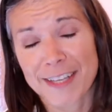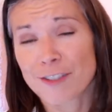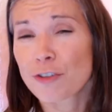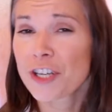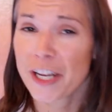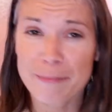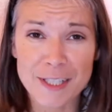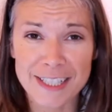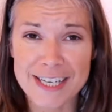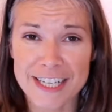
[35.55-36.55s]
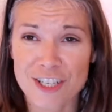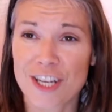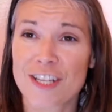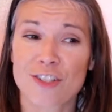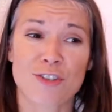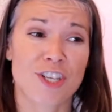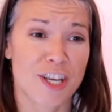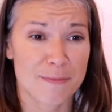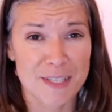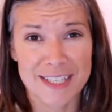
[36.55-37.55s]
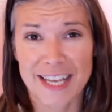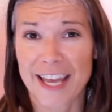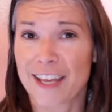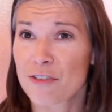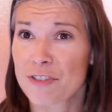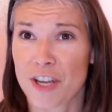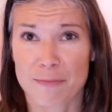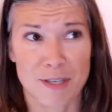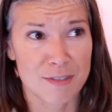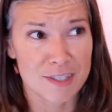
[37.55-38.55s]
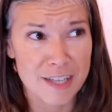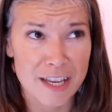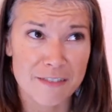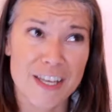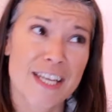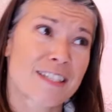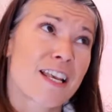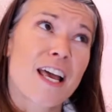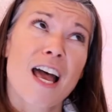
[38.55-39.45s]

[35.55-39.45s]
They're your terms and conditions, your terms of sale, terms of service,